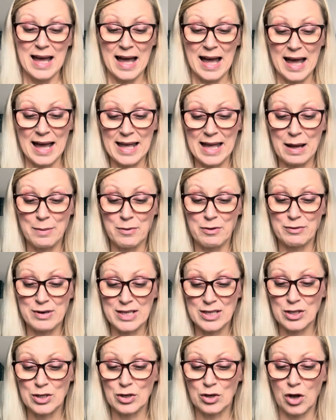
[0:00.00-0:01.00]
I am
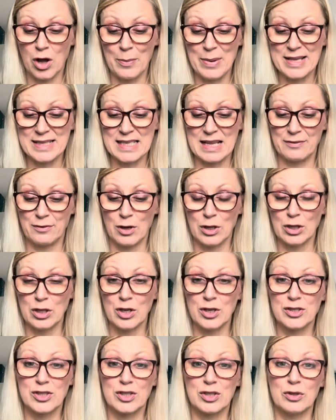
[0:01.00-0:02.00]
reading your comments. I've got
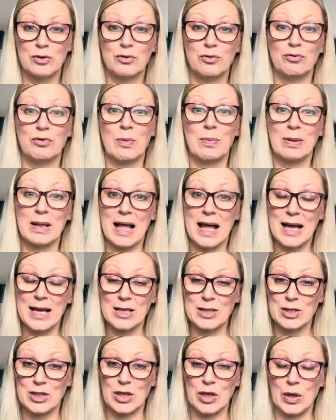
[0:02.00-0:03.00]
loads to
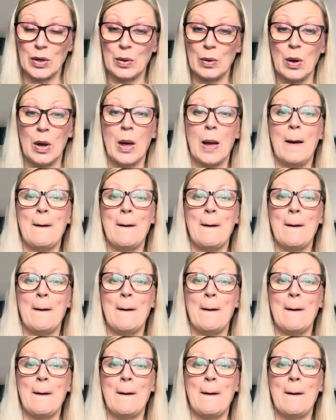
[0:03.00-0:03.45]
reply to,